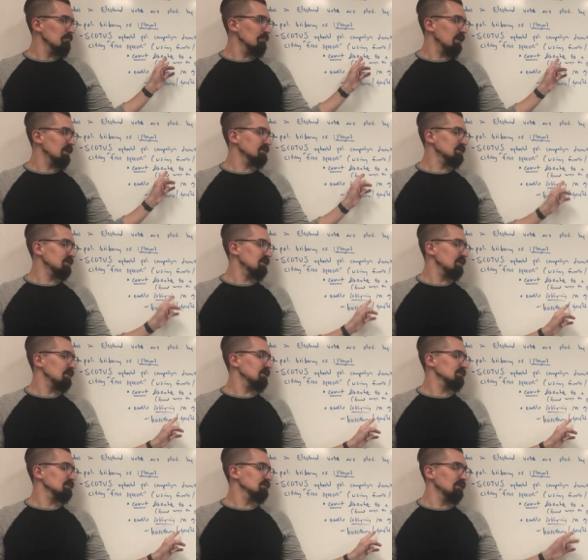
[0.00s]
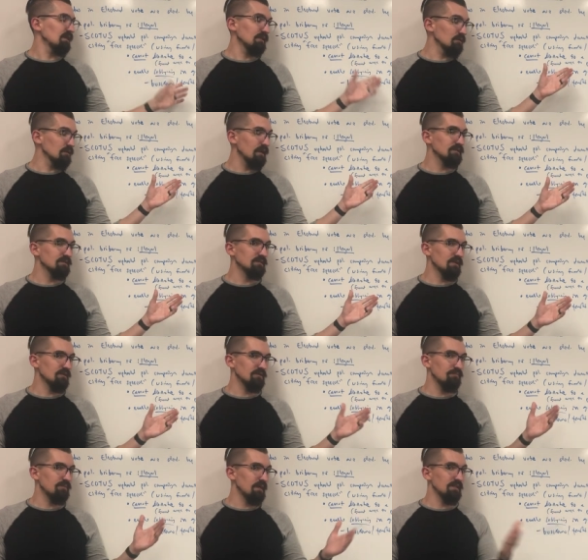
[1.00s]
but nonetheless, they're
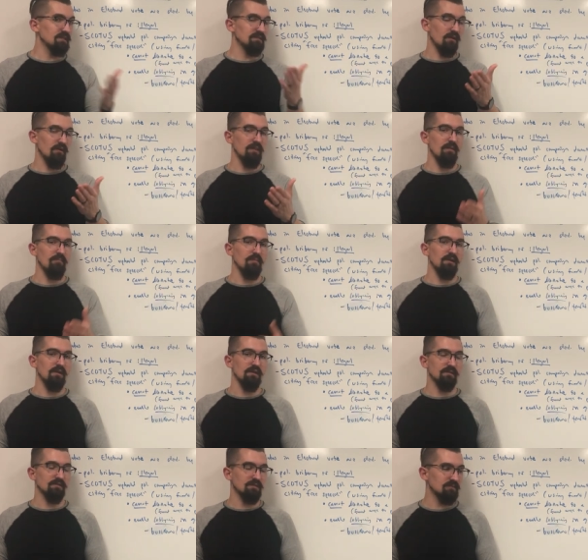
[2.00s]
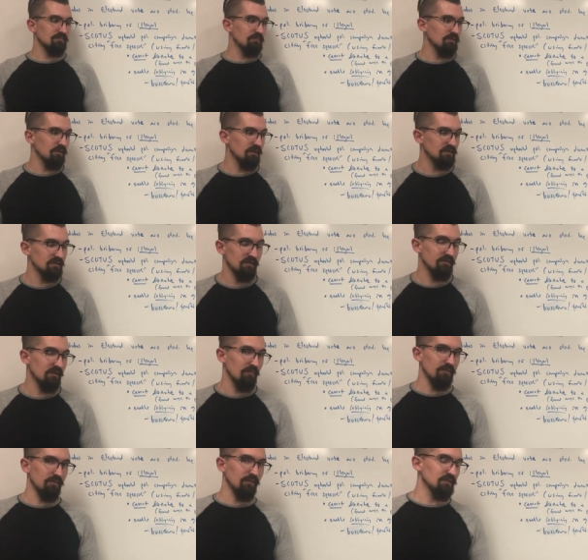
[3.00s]
dependent on that money because it's millions, if
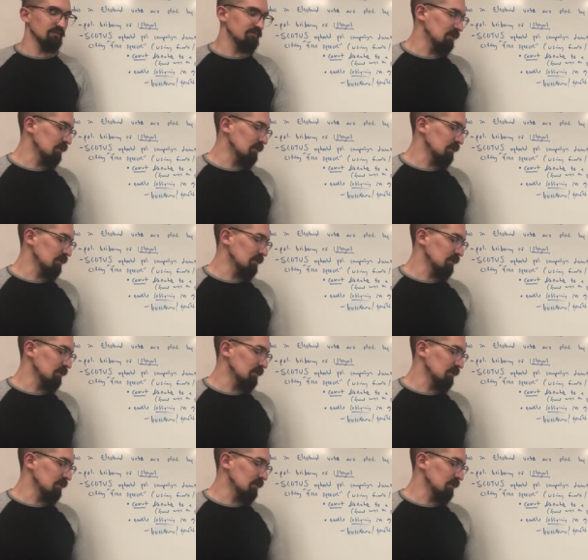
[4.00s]
not billions of